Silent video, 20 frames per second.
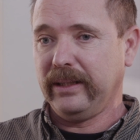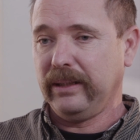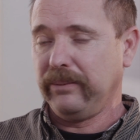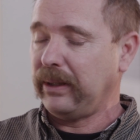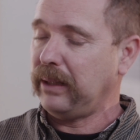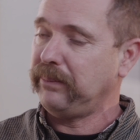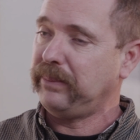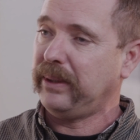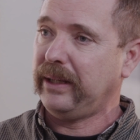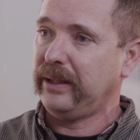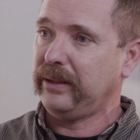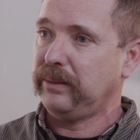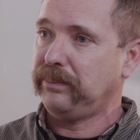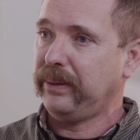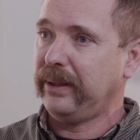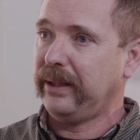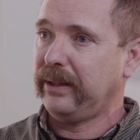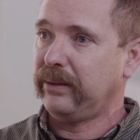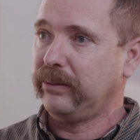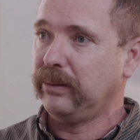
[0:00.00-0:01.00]
and then right behind the
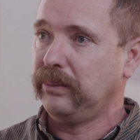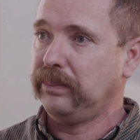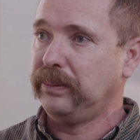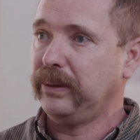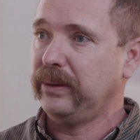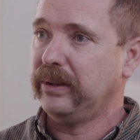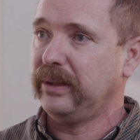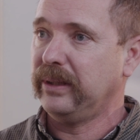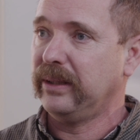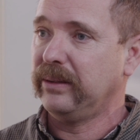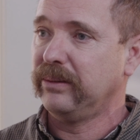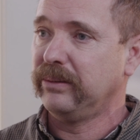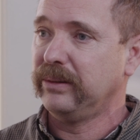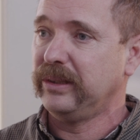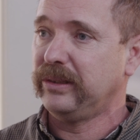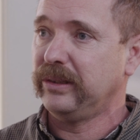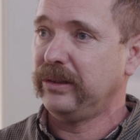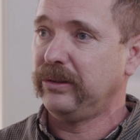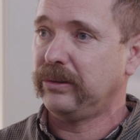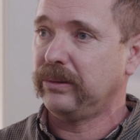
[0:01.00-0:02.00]
planter, we're putting another
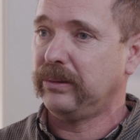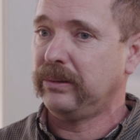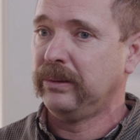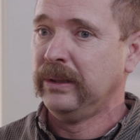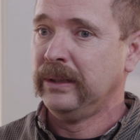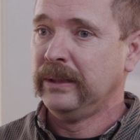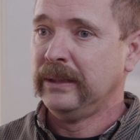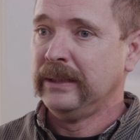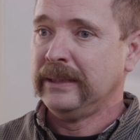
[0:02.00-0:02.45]
residual,